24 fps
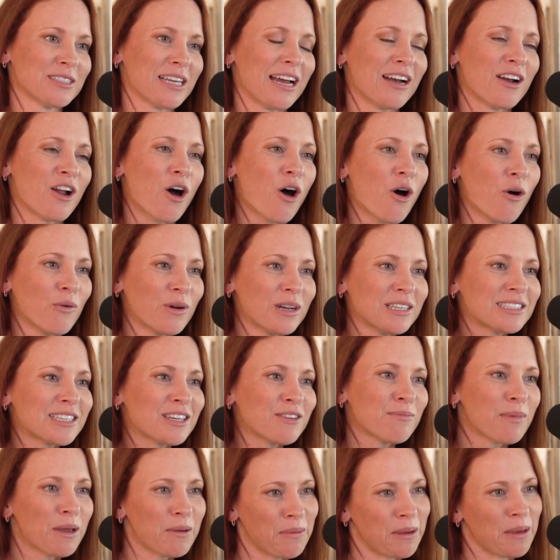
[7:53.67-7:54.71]
I'd always
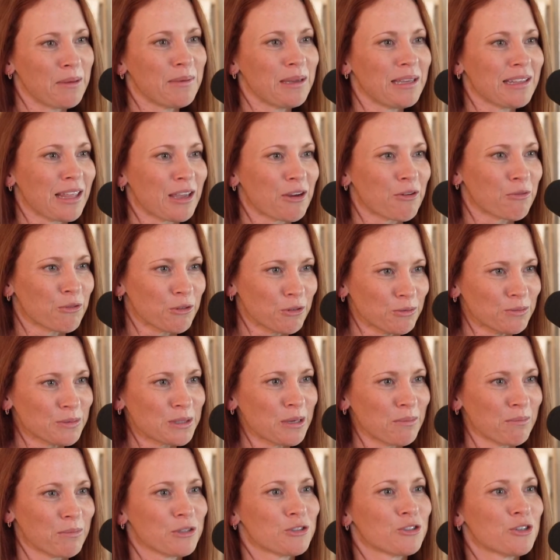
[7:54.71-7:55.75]
give my baby like room
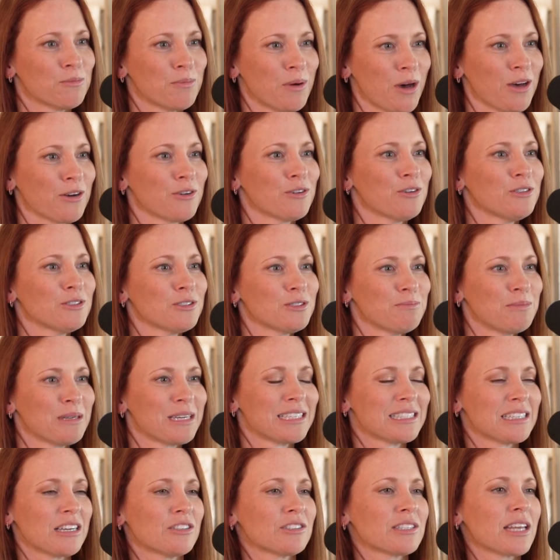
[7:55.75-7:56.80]
temperature bottles
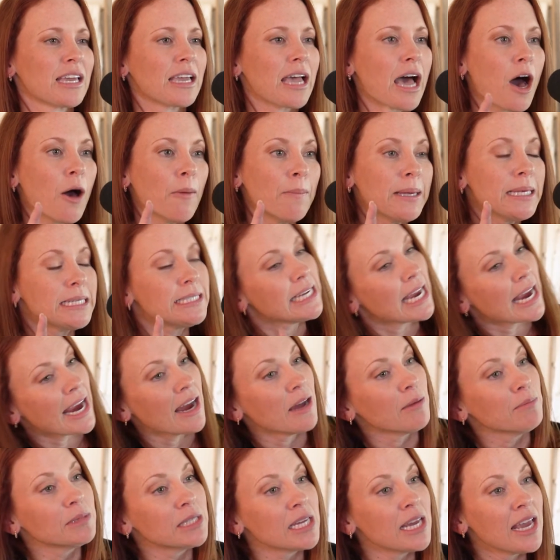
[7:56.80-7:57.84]
because I was like, I'll be
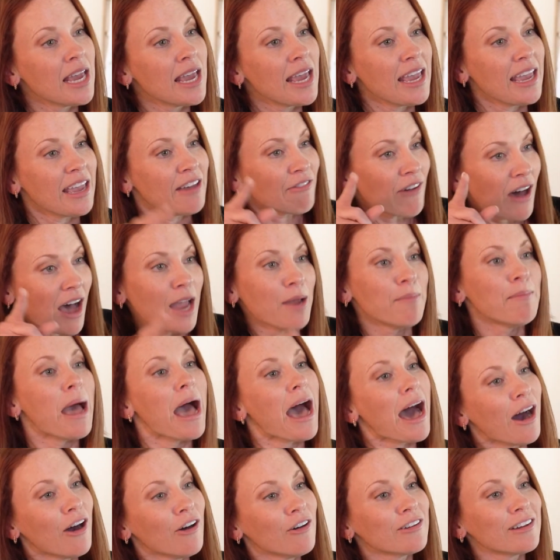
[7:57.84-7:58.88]
damned if I'm
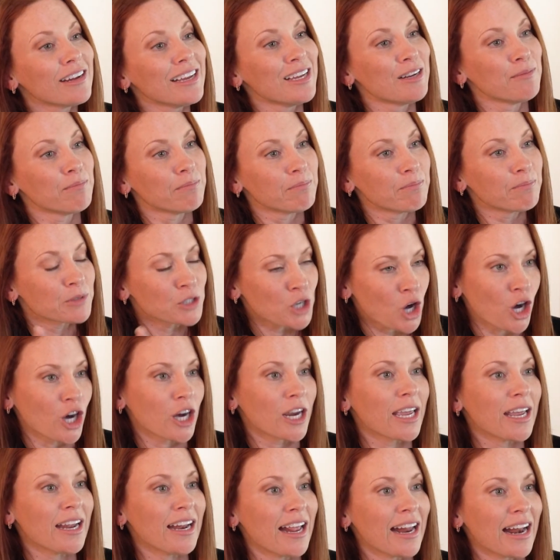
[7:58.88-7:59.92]
out in
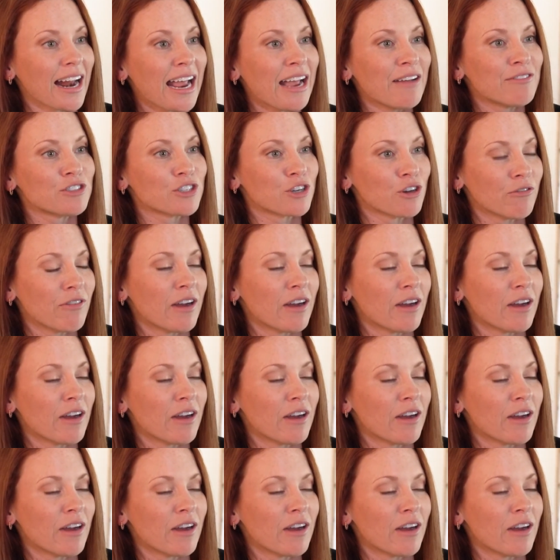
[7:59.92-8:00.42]
Target and I have to go